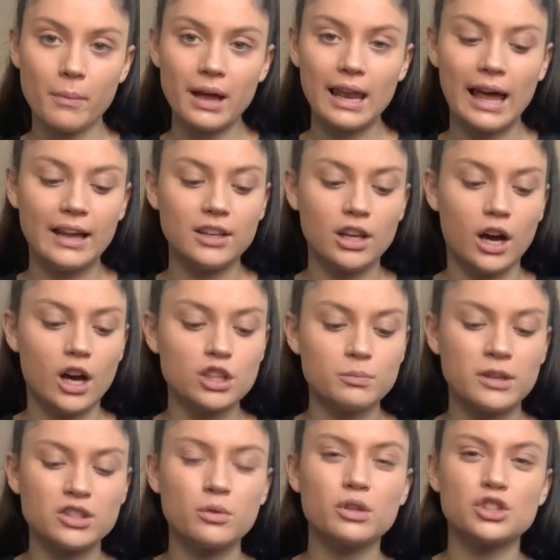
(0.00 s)
my lanyard, but I
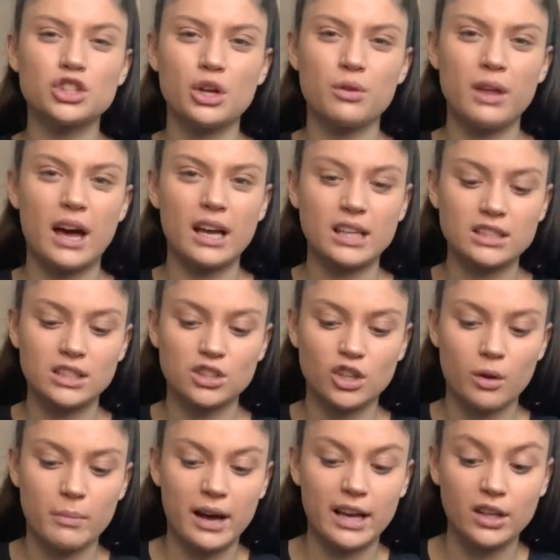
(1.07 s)
don't want to show that because it's
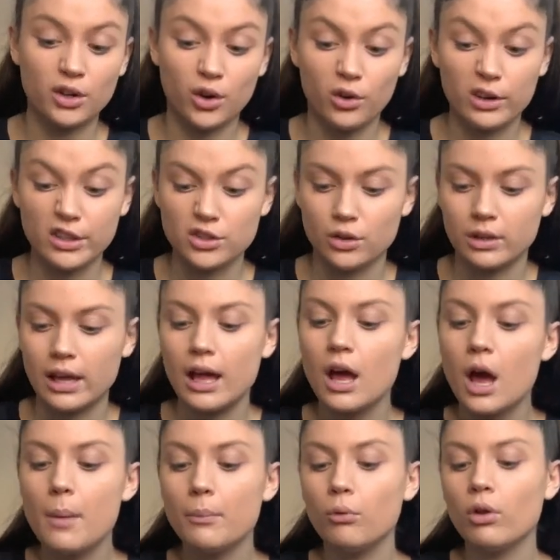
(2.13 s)
got my college on it.
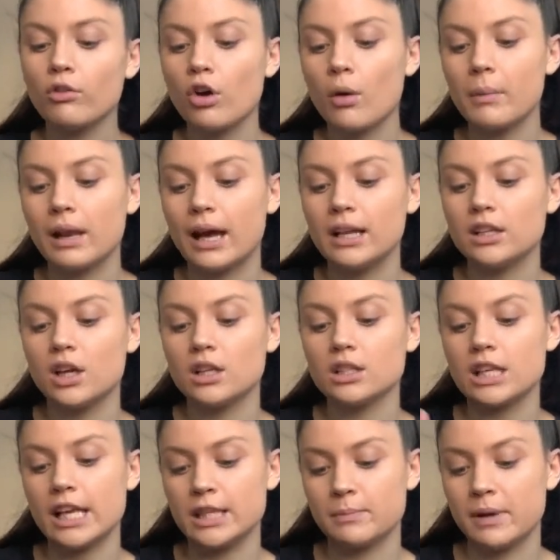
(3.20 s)
But what I've got on my lanyard
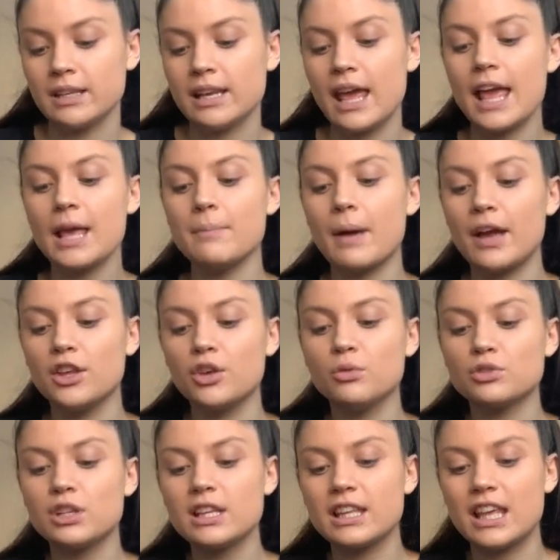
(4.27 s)
is my name. I
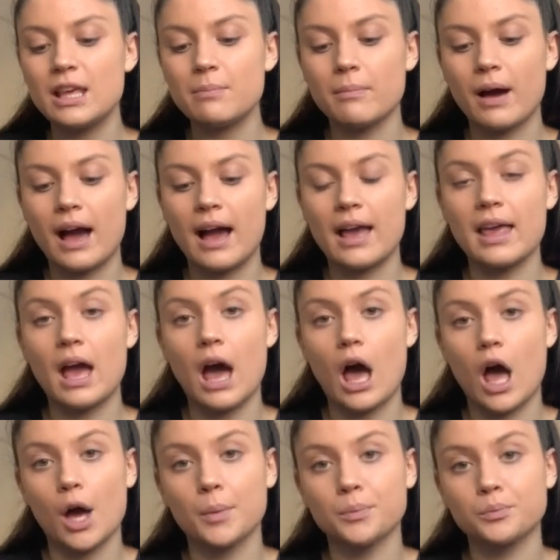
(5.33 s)
usually keep
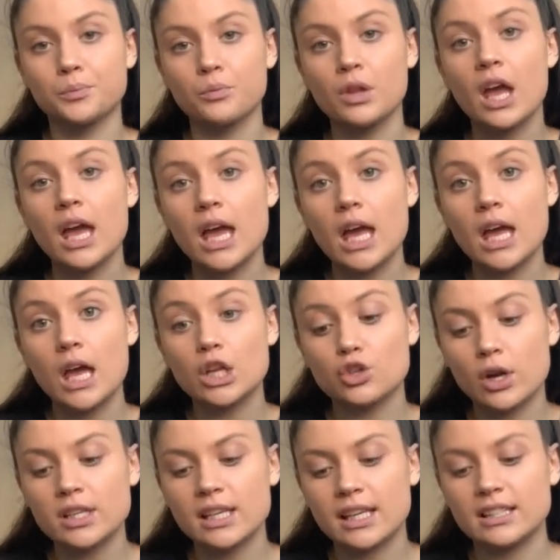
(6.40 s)
my
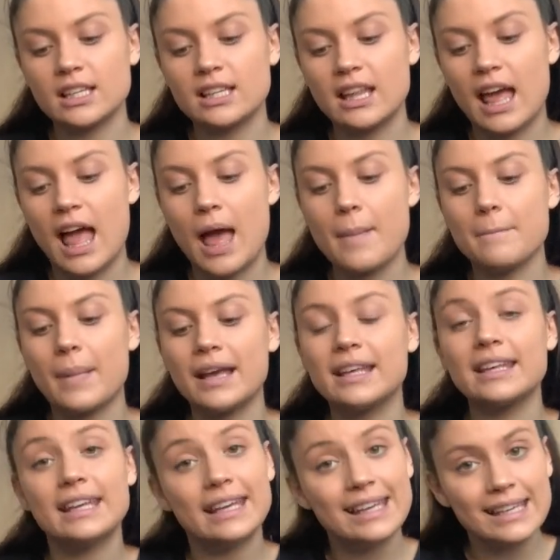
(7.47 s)
train tickets in there, my
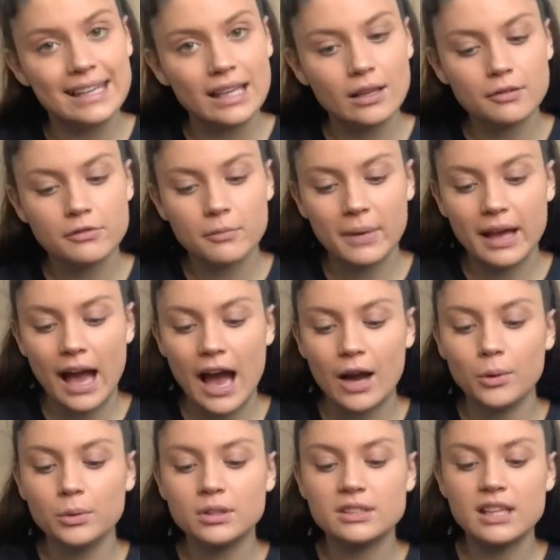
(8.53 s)
key for my
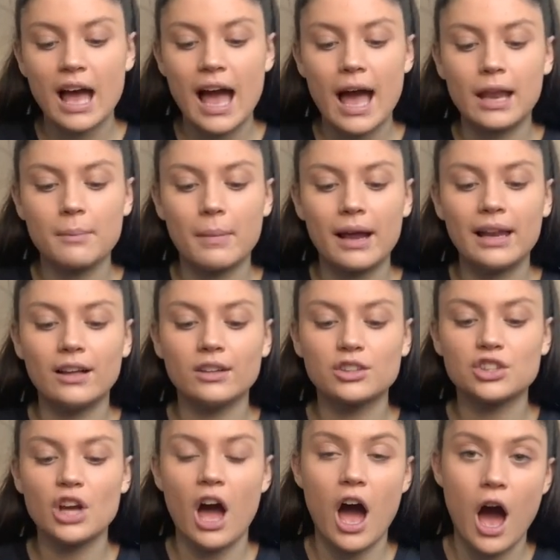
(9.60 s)
house, and my little
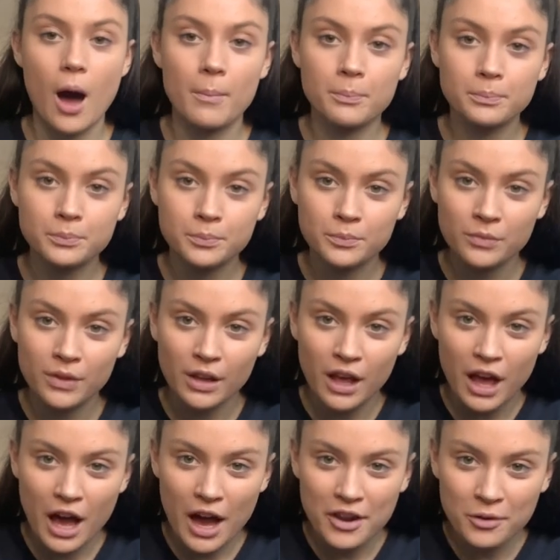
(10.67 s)
charm.
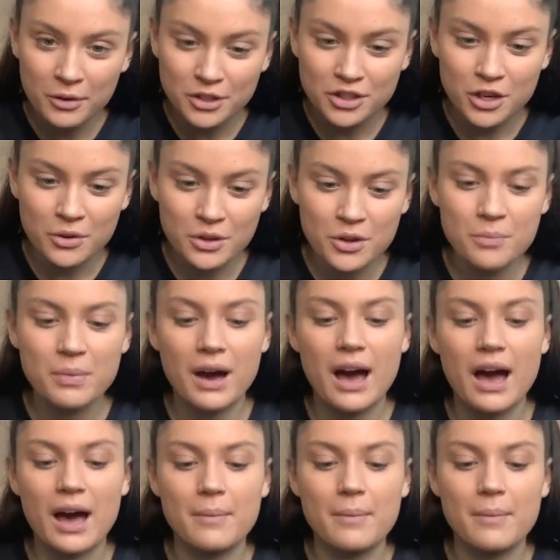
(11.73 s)
I don't want to show you, but